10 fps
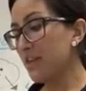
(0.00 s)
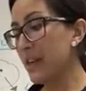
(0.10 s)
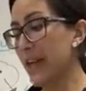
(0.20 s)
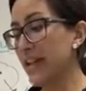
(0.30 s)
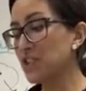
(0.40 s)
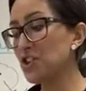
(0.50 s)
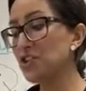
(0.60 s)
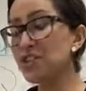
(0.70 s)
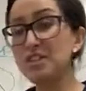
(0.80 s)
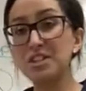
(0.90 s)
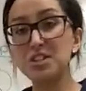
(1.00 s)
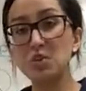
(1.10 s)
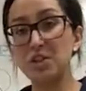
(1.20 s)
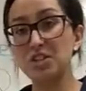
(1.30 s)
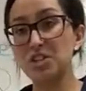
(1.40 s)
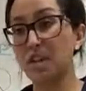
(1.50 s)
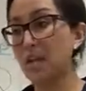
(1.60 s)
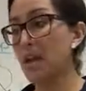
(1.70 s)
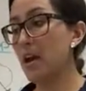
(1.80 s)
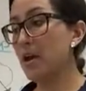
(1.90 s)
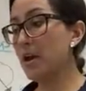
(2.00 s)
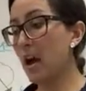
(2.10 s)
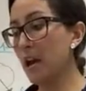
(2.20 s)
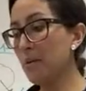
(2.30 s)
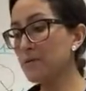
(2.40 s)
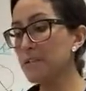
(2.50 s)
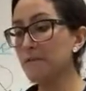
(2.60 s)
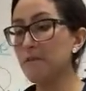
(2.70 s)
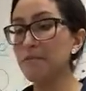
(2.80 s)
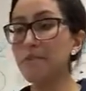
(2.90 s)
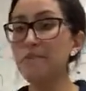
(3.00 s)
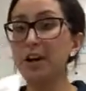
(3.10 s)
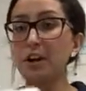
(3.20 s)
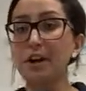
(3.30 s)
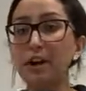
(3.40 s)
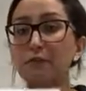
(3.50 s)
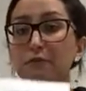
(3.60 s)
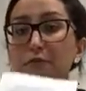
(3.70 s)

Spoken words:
The answer to this question comes from the very